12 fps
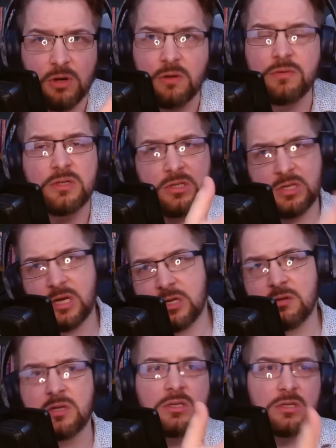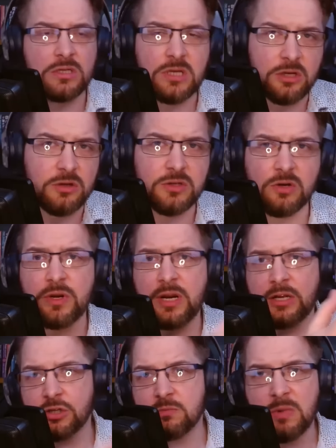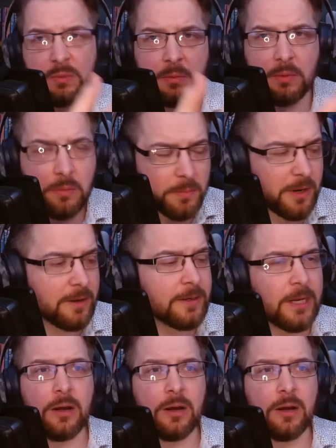This is how you do this. This is how you use Unreal Engine, blah, blah, blah, blah, blah.